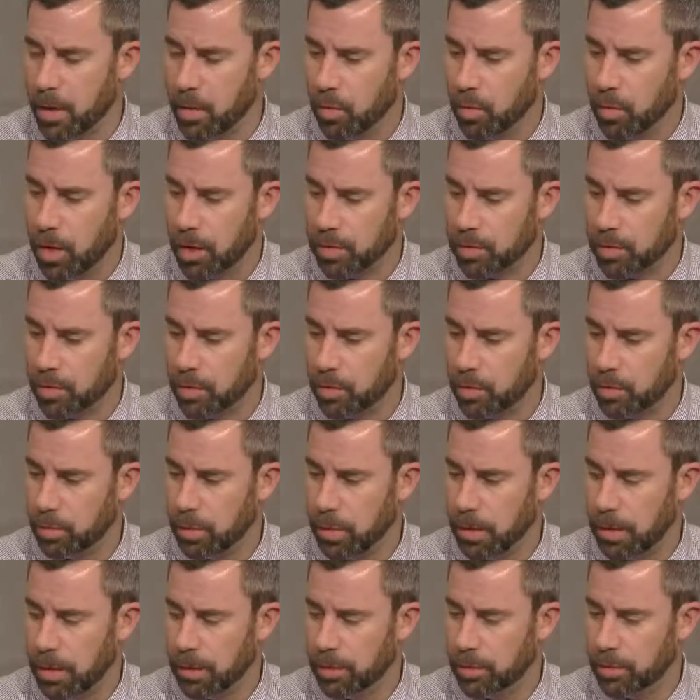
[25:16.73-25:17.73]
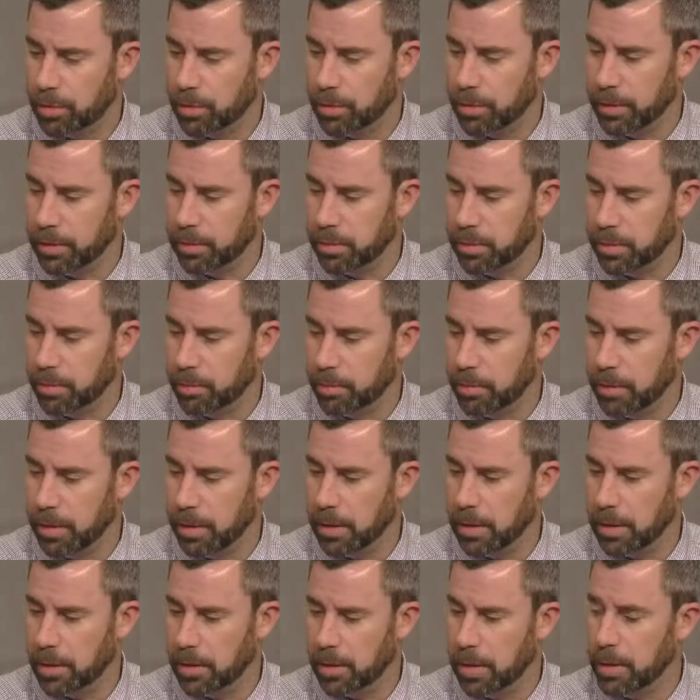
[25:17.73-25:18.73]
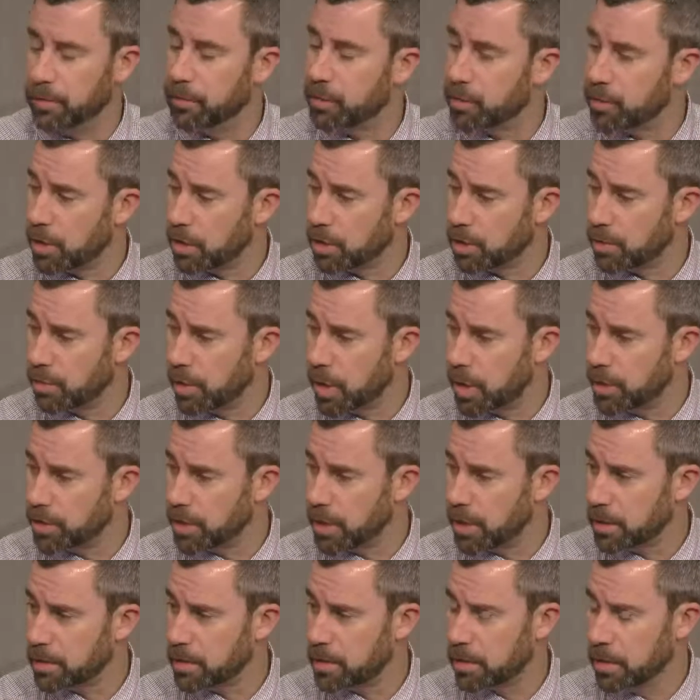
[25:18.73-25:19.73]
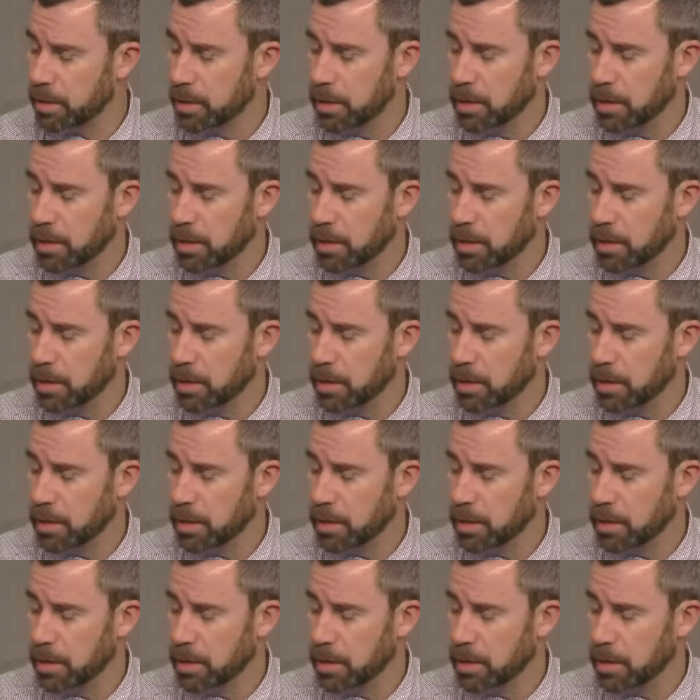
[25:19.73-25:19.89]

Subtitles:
We're also doing some infrastructure projects.